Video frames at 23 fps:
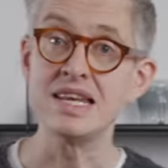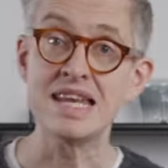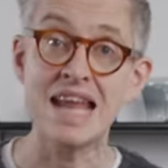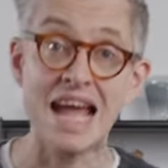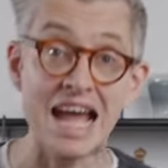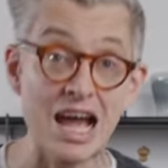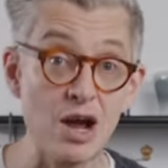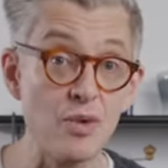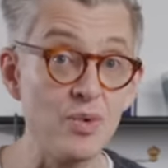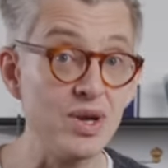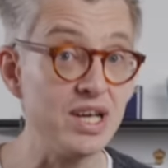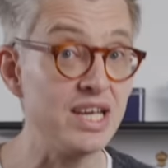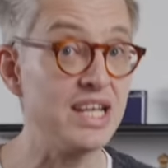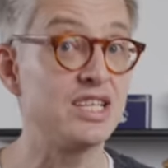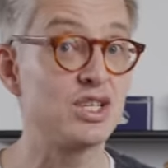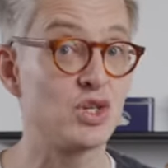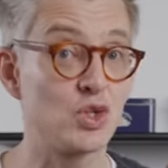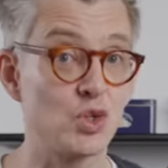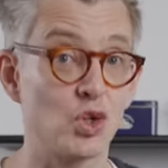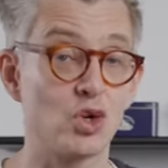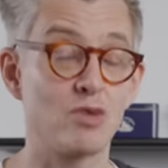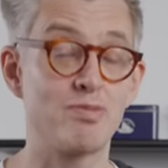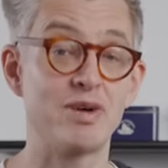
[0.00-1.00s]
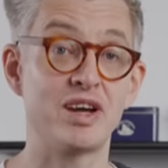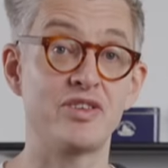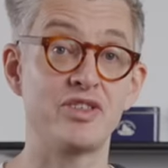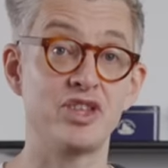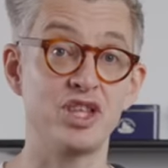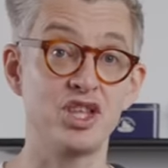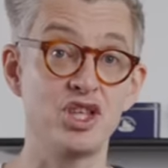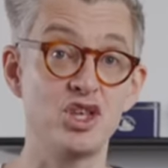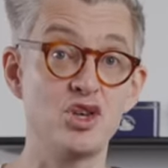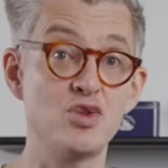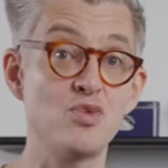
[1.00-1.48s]
Now we need to talk about
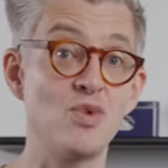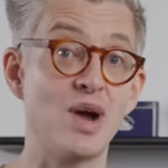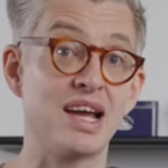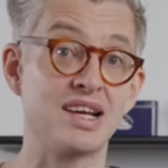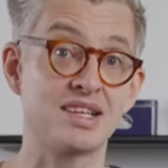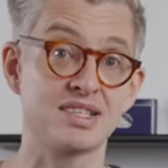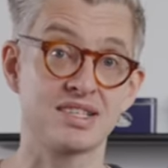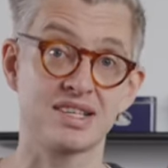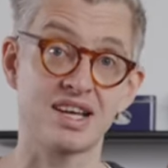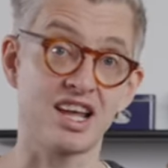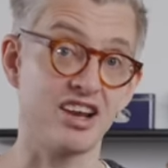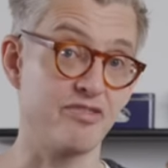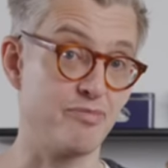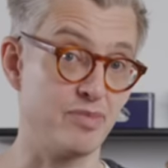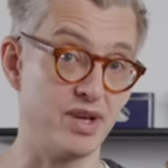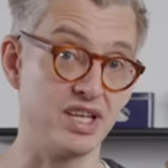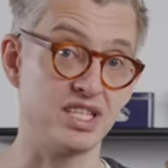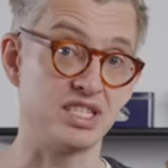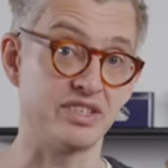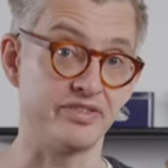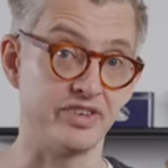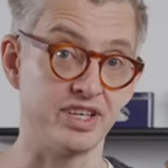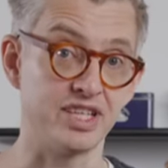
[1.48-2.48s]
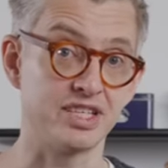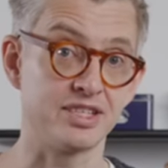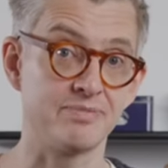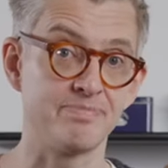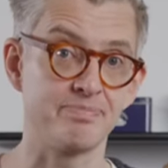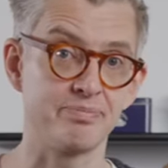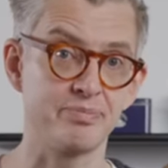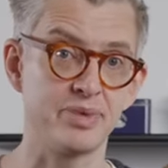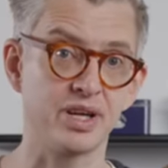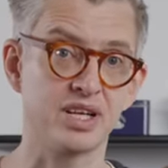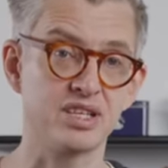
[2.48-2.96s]
the UX kind of piece of it,
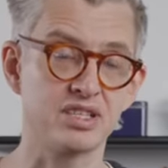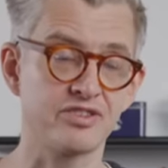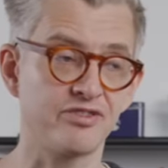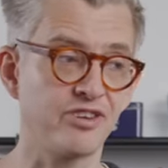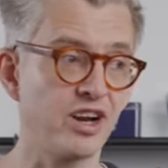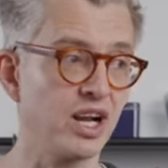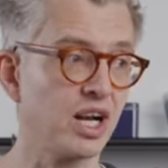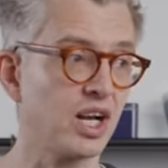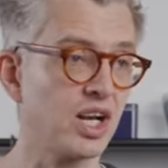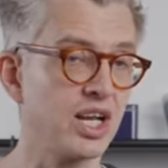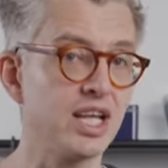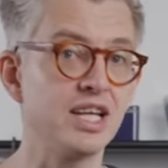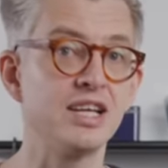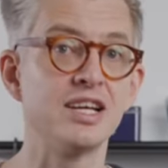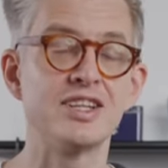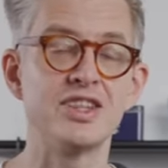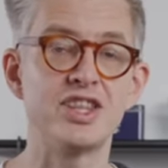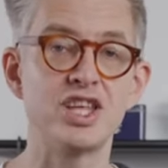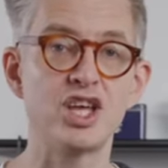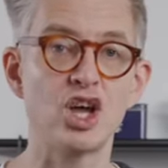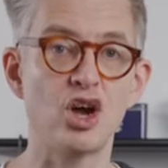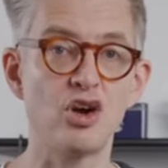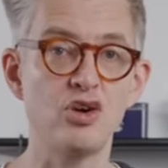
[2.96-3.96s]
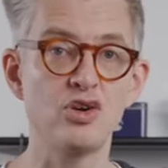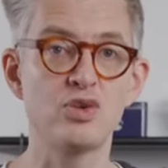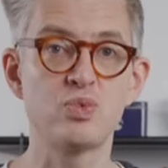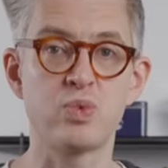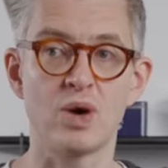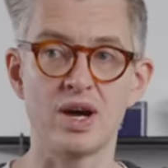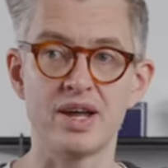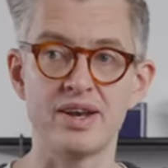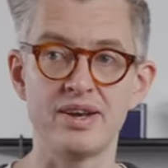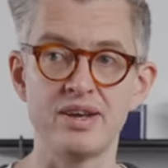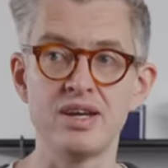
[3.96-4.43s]
because frankly, the Ode
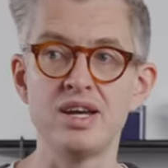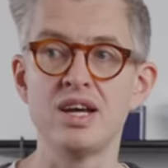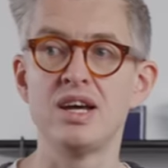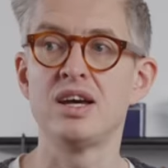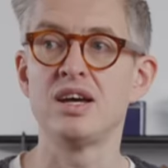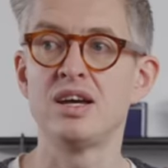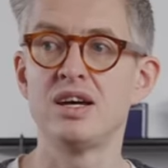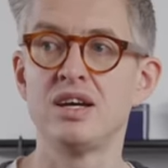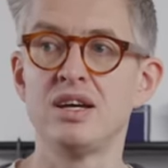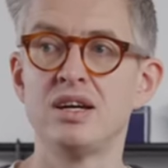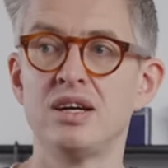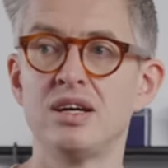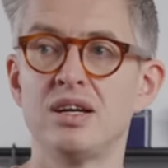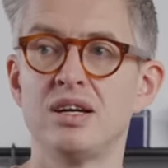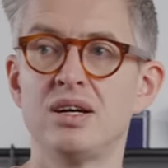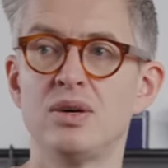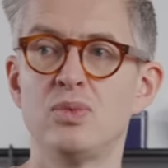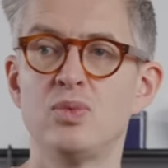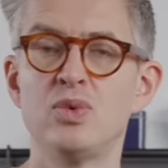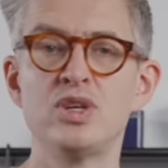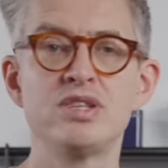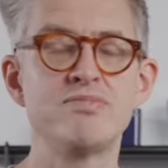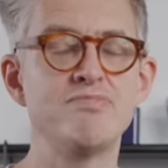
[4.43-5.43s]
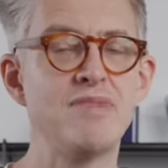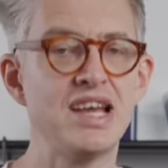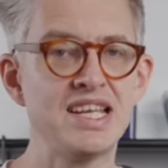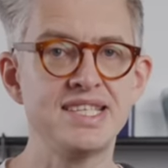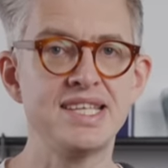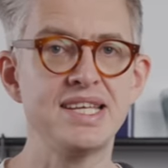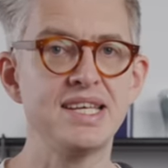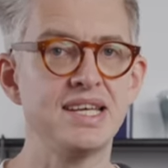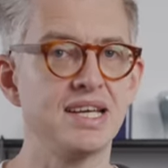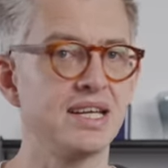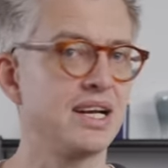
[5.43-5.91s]
one was
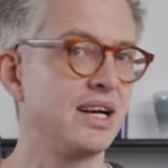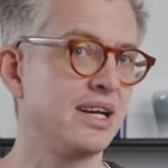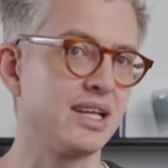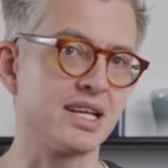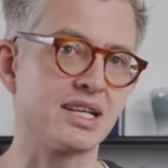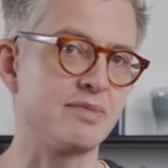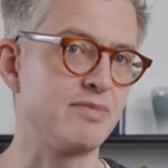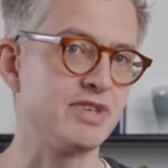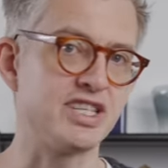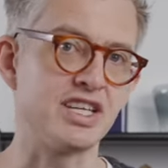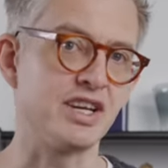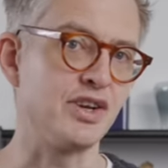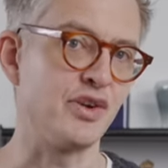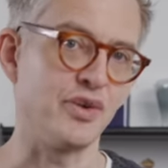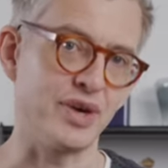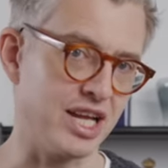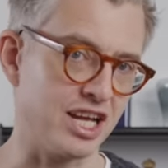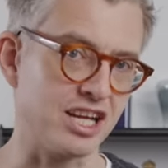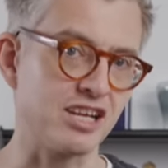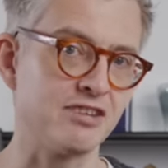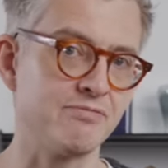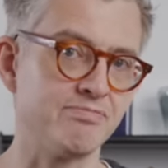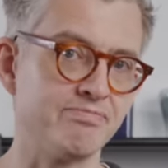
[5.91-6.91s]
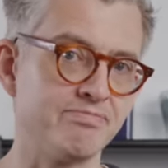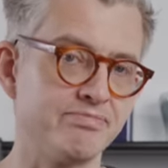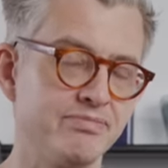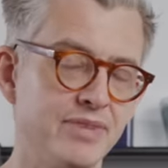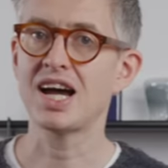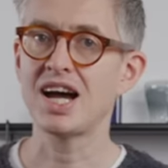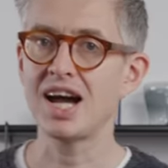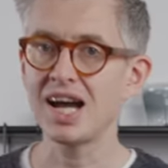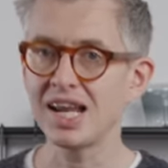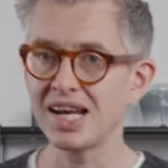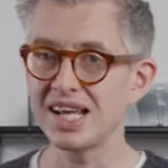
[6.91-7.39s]
messy and a little bit annoying.
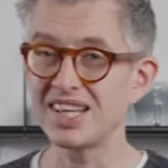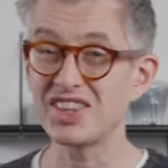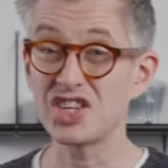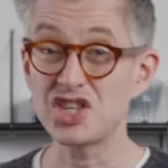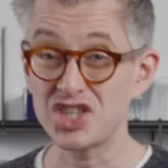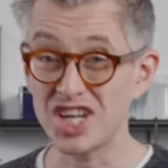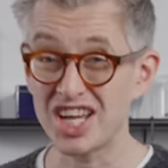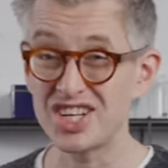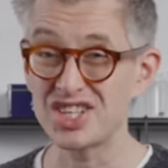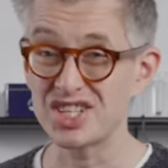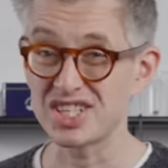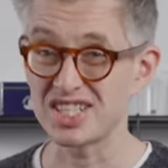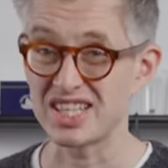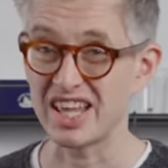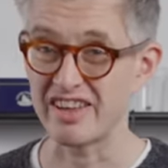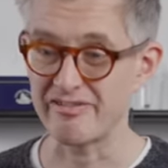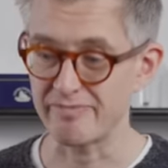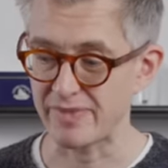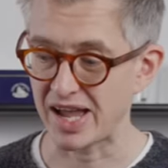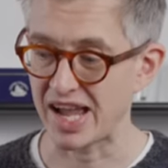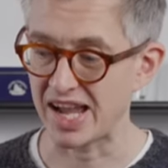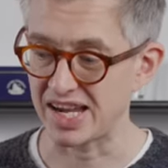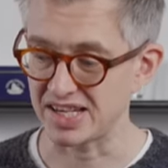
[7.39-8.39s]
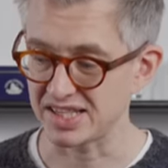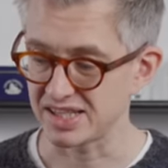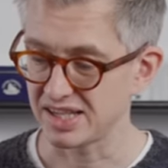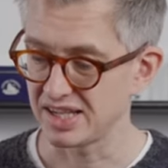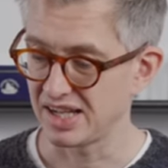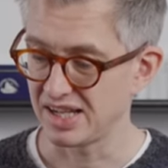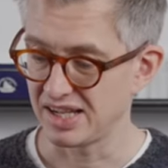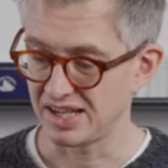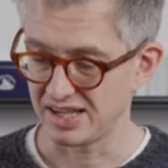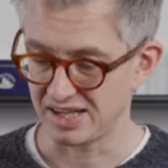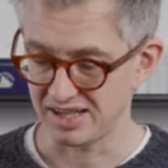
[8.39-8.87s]
To highlight the changes they've made,
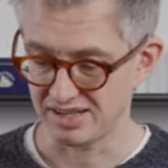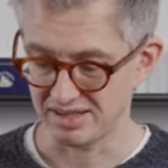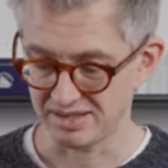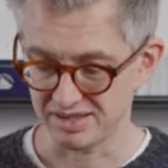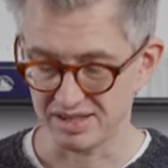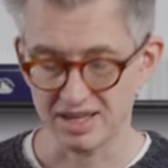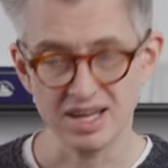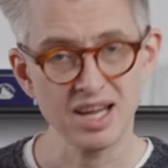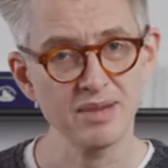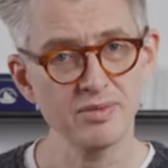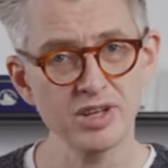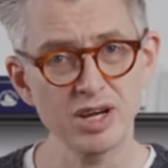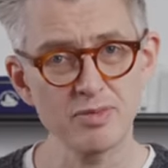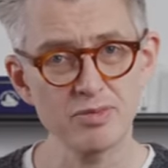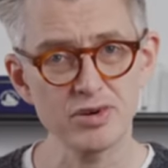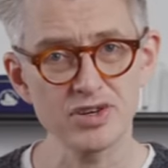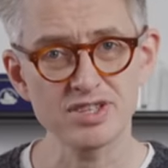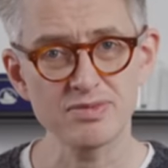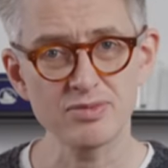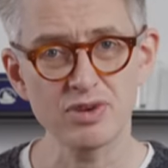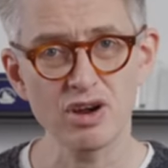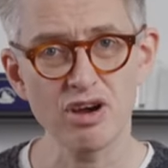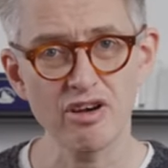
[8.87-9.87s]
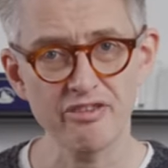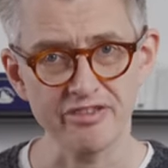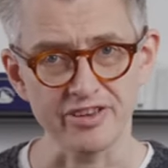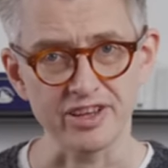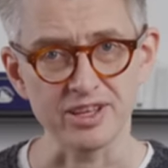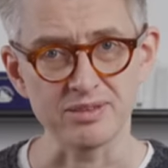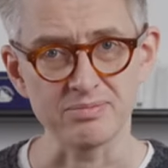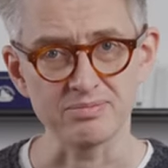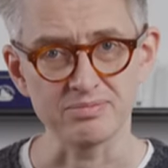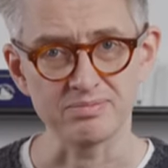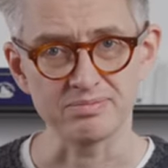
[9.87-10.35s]
I'm going to brew some
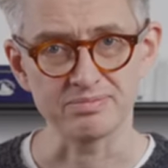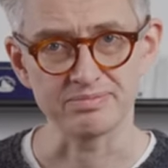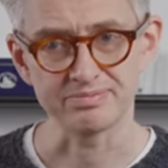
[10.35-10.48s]
coffee.